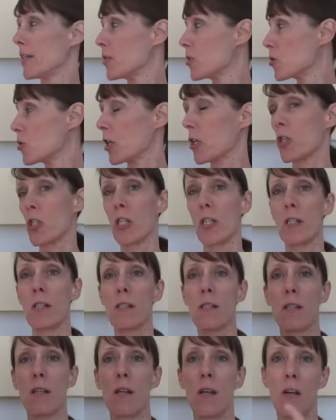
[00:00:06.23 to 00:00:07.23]

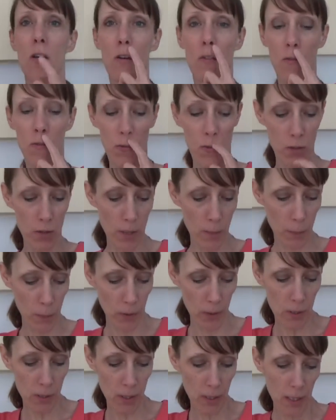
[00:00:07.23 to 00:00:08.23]
instructions for the
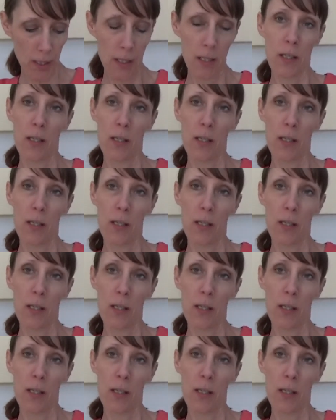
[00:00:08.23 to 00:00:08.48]
book.